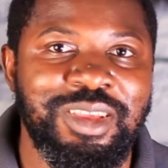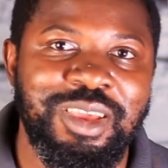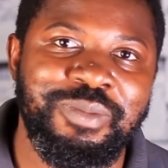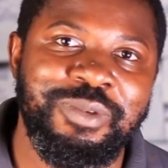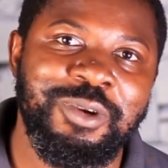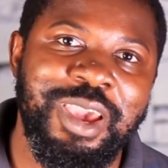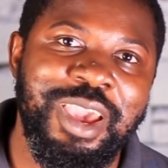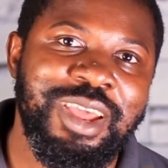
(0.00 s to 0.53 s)

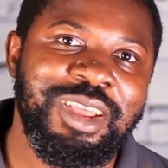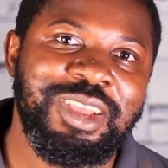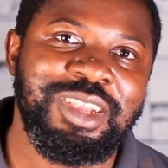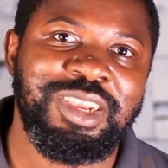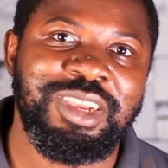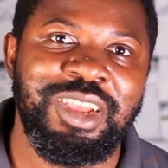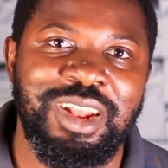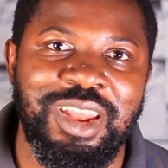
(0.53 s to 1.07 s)
keep your
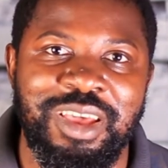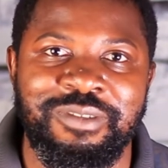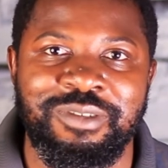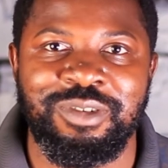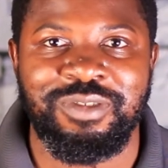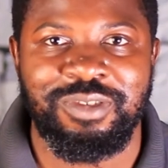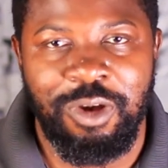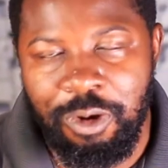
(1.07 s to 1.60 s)
energy
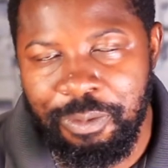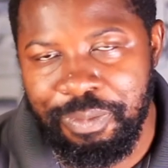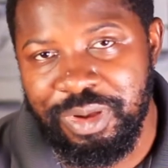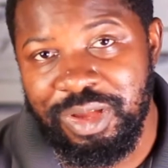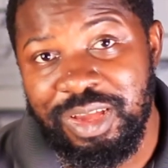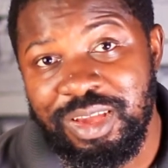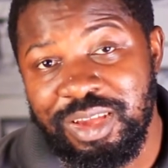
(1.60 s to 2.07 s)
levels up.